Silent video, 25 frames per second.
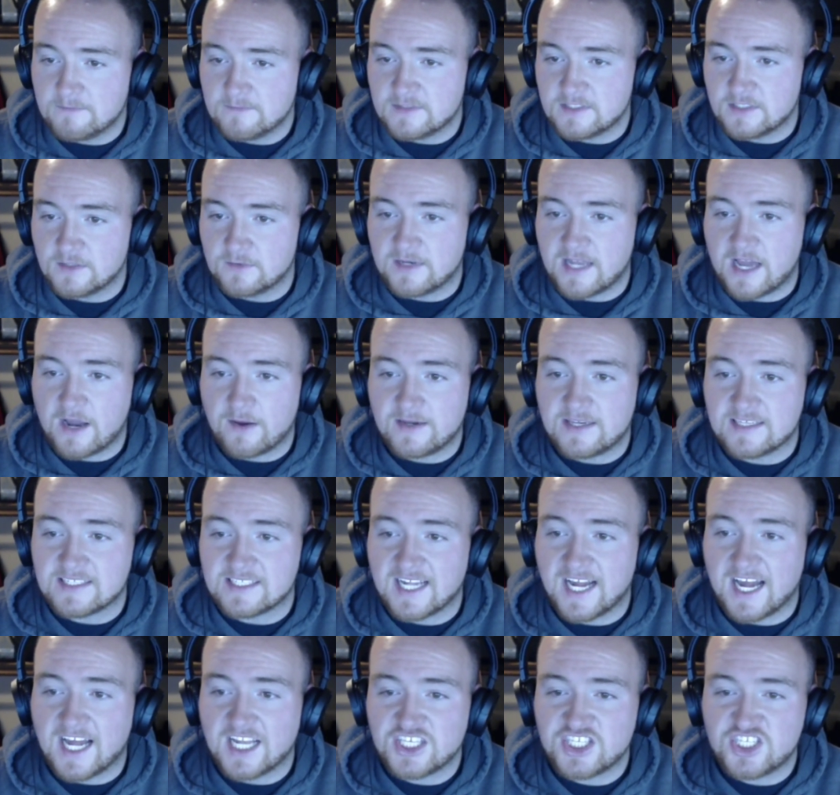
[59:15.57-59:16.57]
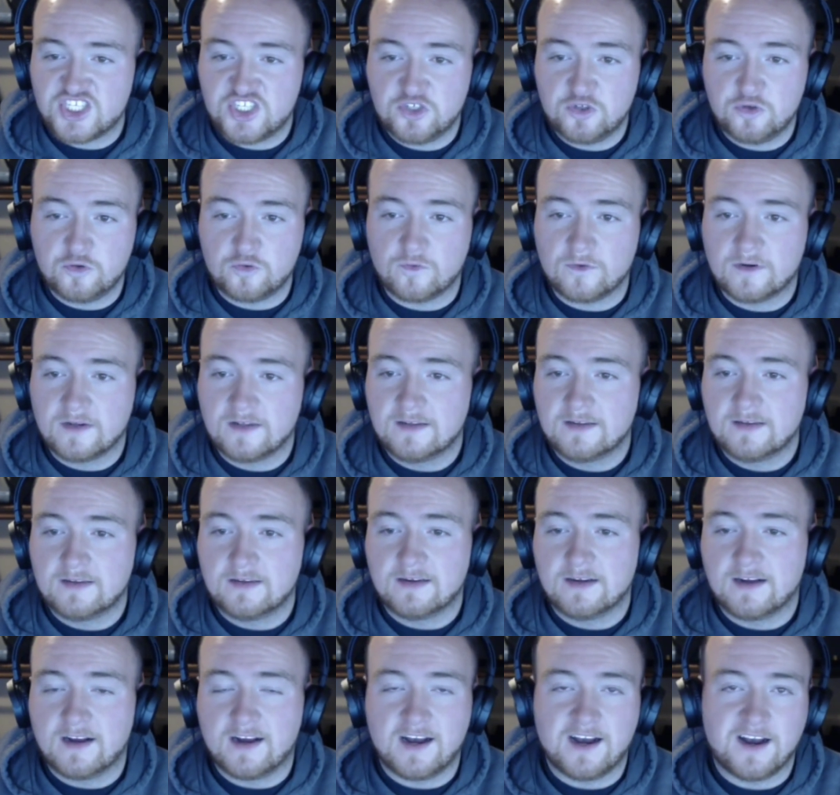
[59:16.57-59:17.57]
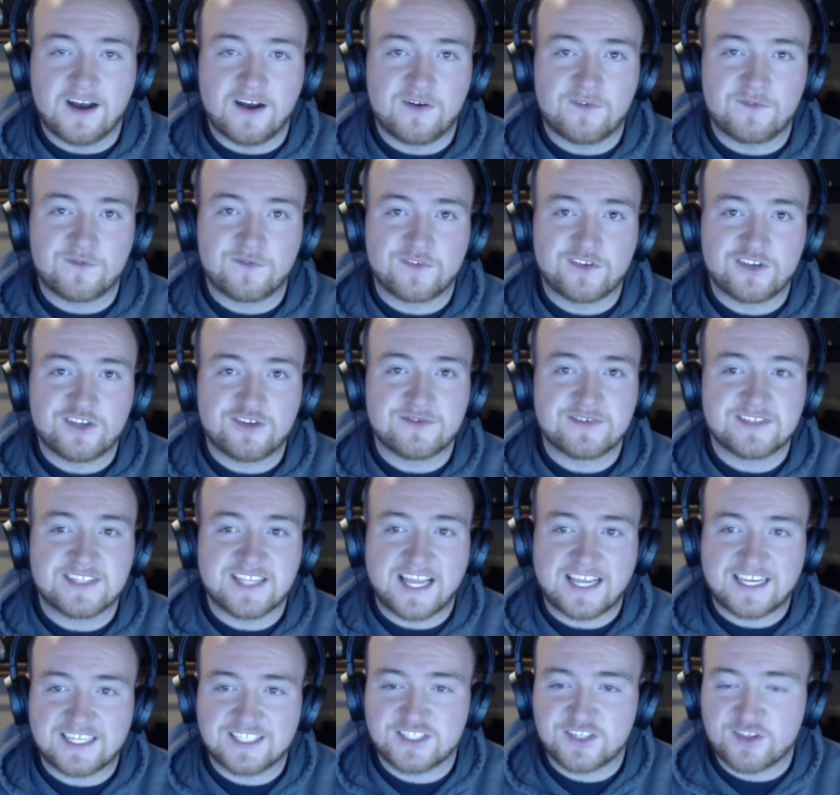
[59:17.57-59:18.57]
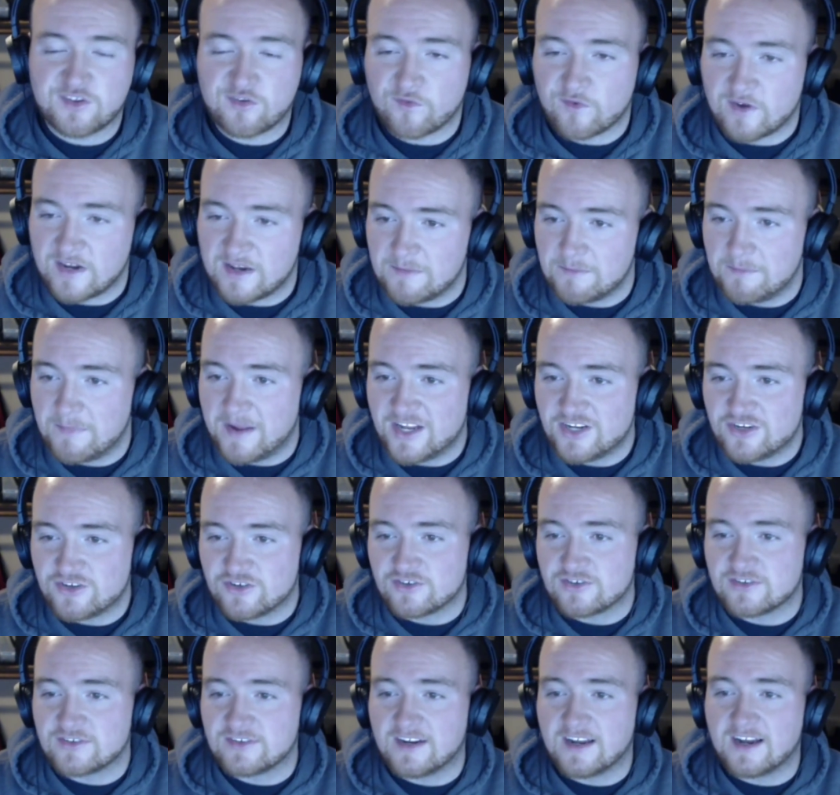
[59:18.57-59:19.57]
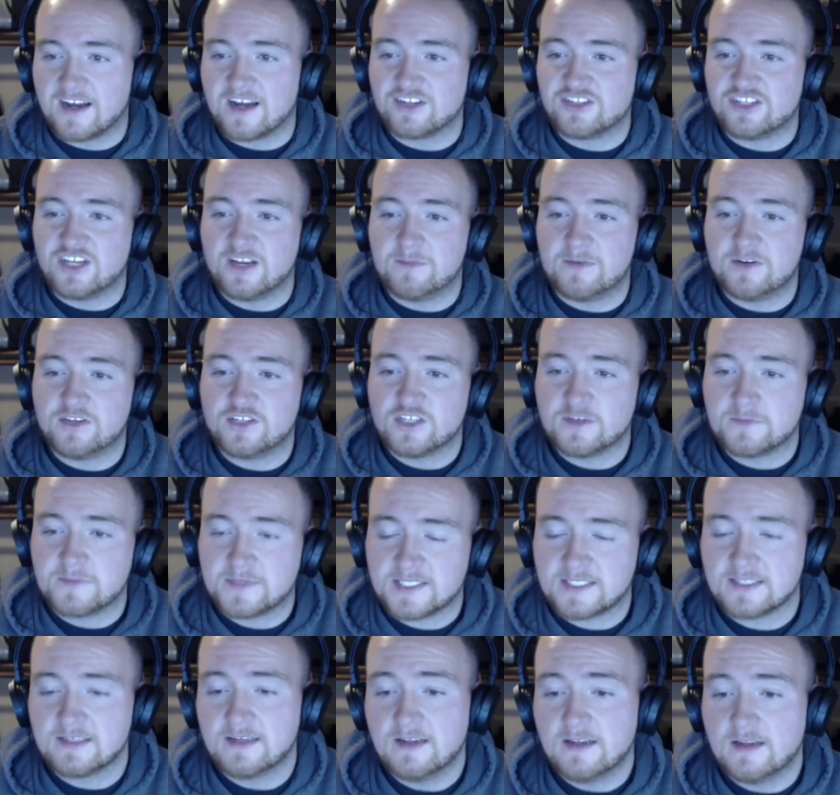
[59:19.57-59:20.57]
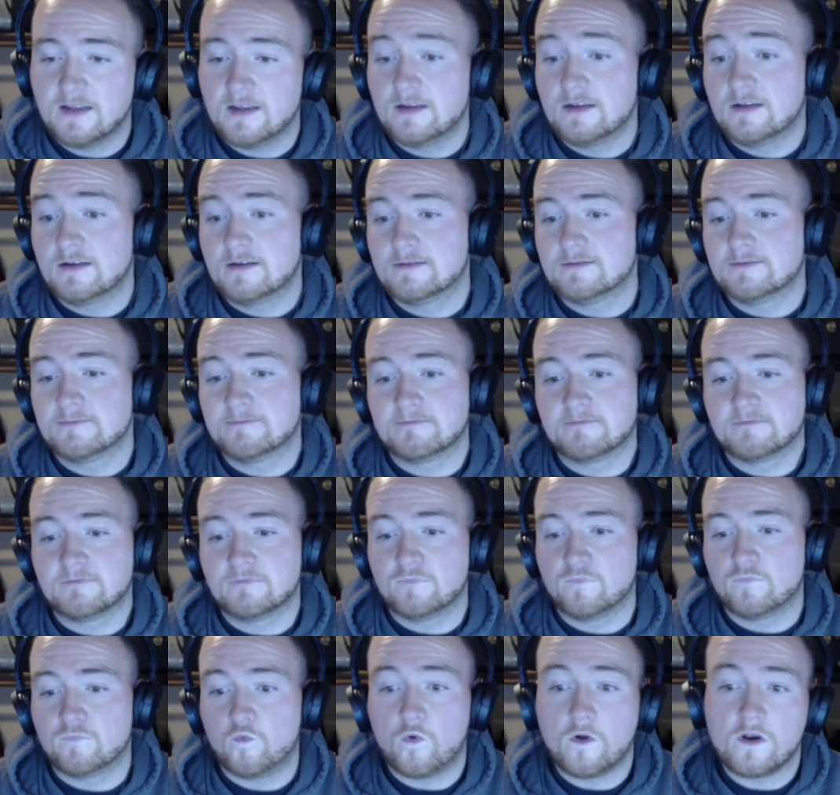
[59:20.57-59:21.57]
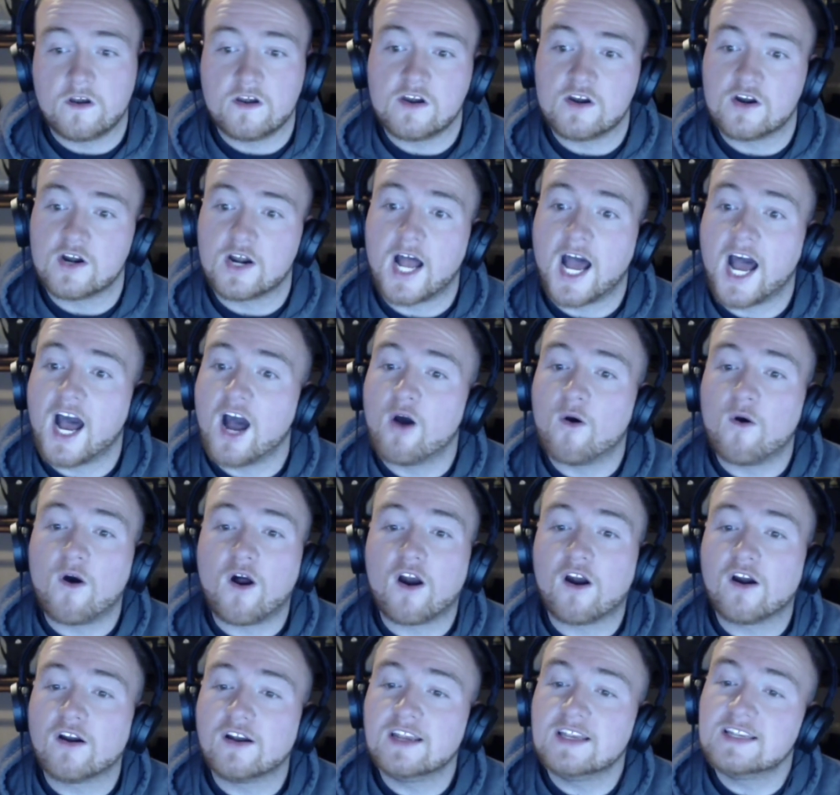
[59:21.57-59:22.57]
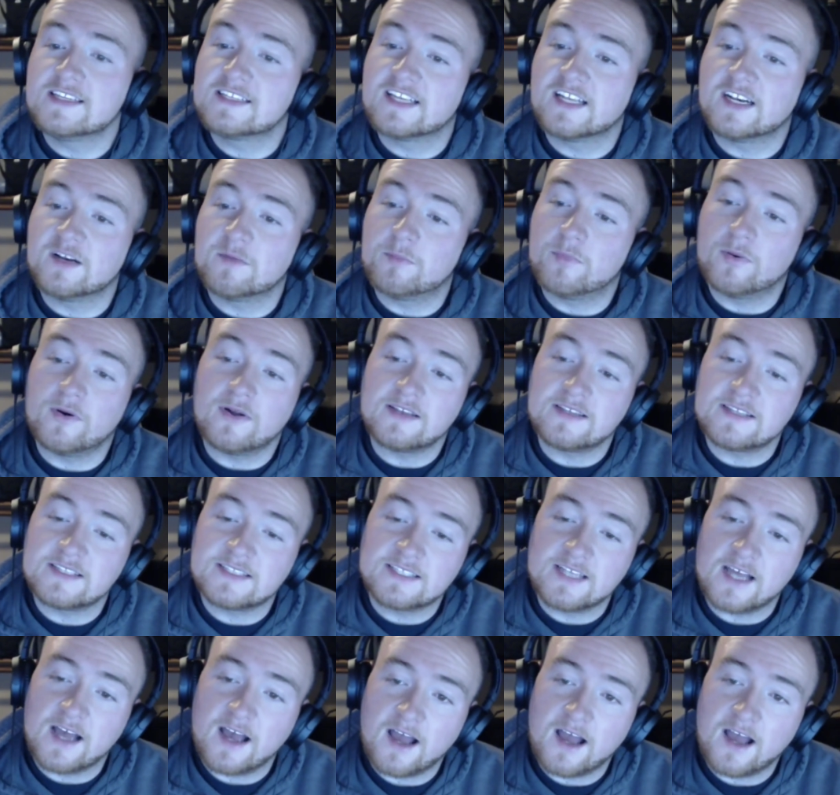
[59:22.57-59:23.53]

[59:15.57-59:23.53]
So now he's got two of USAC's three major championships. Wonder how hard he's going to put